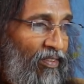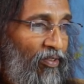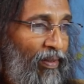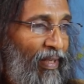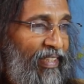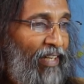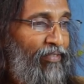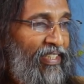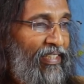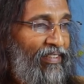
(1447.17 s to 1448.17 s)
So the
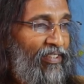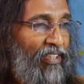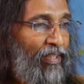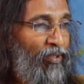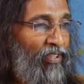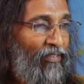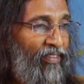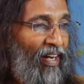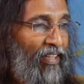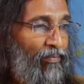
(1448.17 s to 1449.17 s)
metaphysical description of
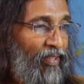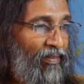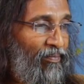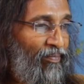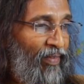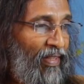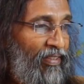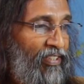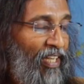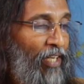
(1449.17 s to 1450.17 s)
the Atman,
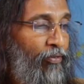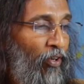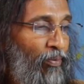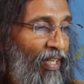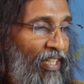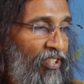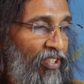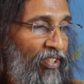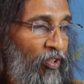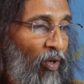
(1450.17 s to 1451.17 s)
the
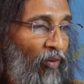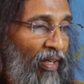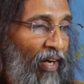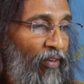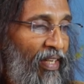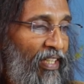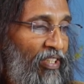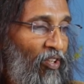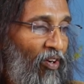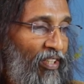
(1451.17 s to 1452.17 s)
self-formulation to our
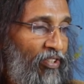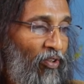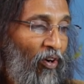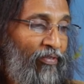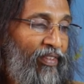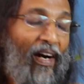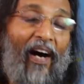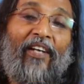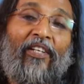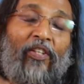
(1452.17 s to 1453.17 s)
awakened knowledge of the
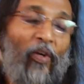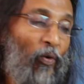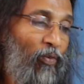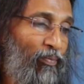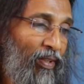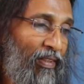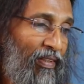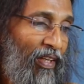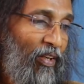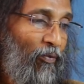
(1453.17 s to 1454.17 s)
unknowable,
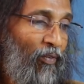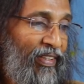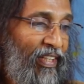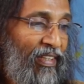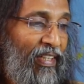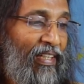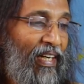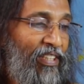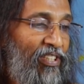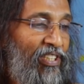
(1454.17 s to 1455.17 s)
whether
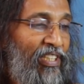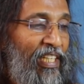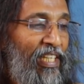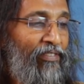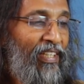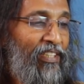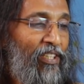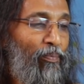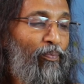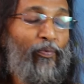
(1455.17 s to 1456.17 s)
conceived
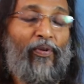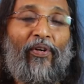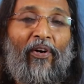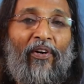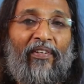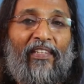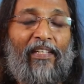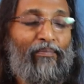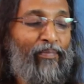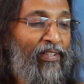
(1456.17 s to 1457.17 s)
as a pure
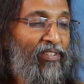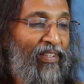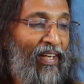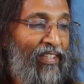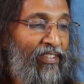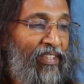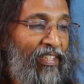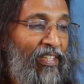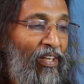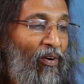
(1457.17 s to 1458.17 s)

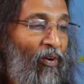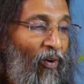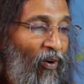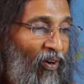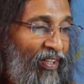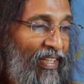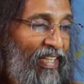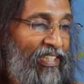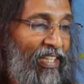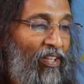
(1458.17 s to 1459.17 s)
impersonality or
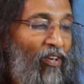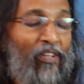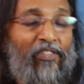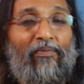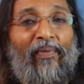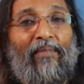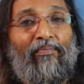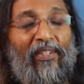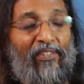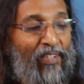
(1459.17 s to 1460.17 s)
as a
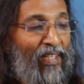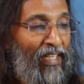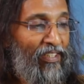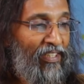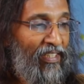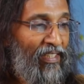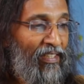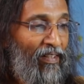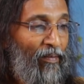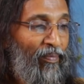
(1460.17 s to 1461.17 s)
cosmic personality,
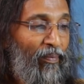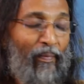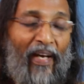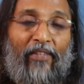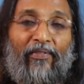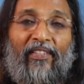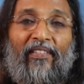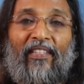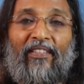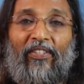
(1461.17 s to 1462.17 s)

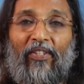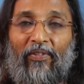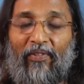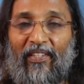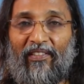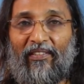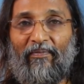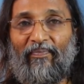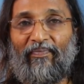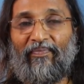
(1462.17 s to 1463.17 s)
manifesting the universe.